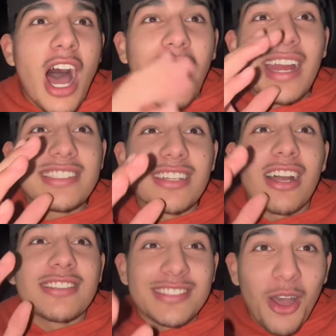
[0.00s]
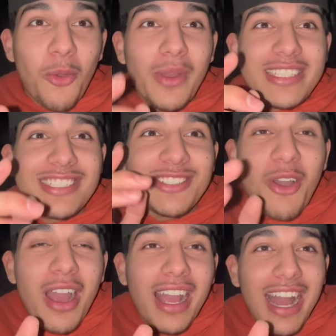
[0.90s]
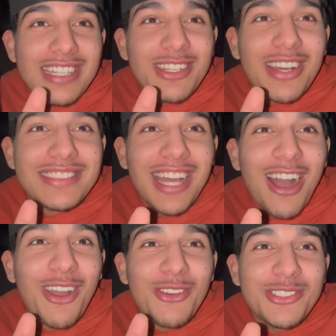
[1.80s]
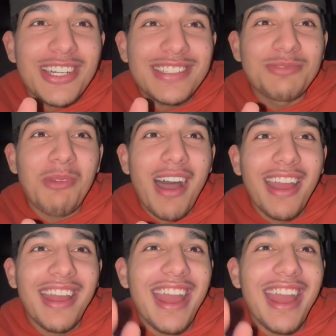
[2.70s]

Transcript: Alright, y'all. So we just got to a taco truck spot